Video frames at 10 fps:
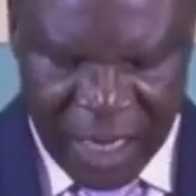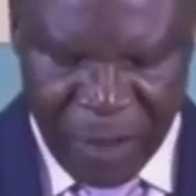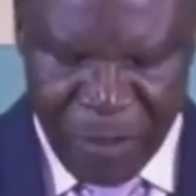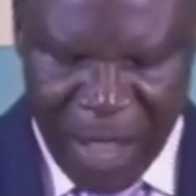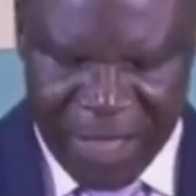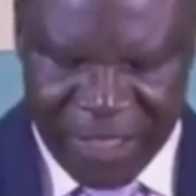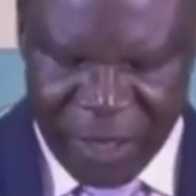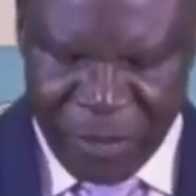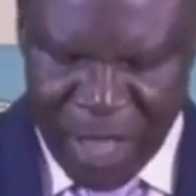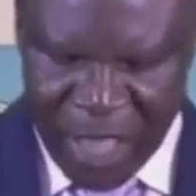three
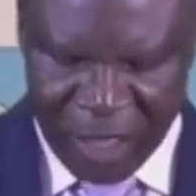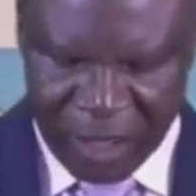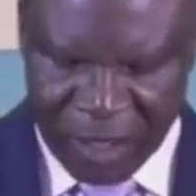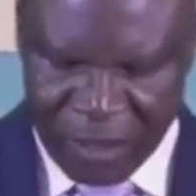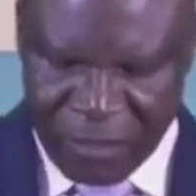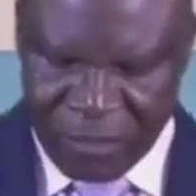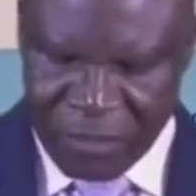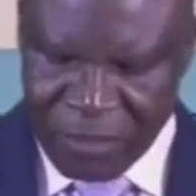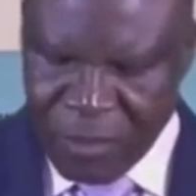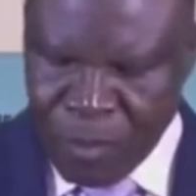mighty men
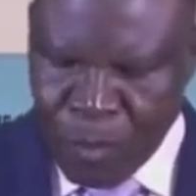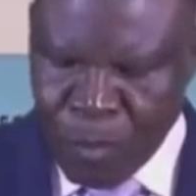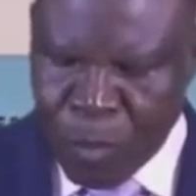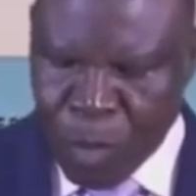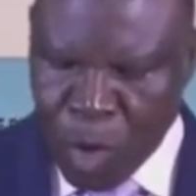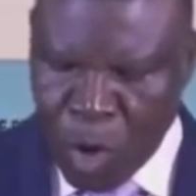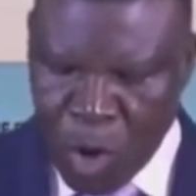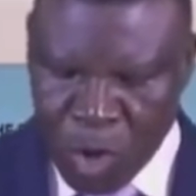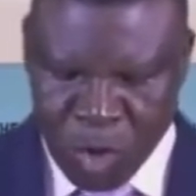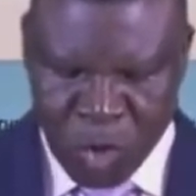
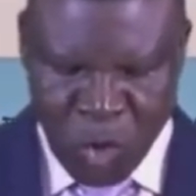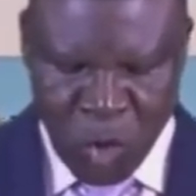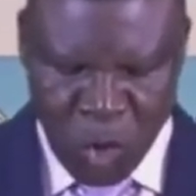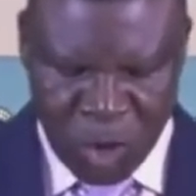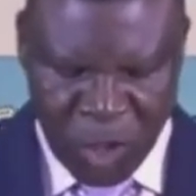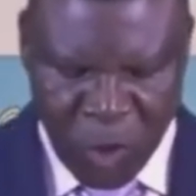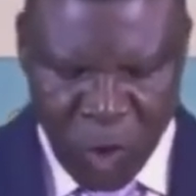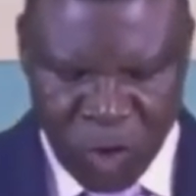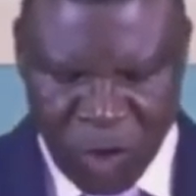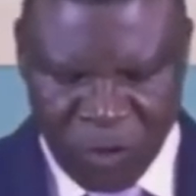broke through the
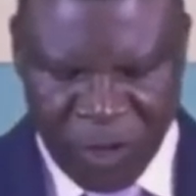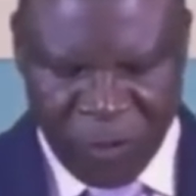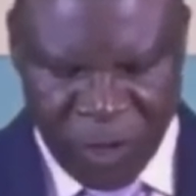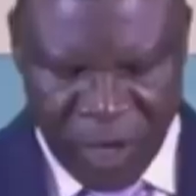host of the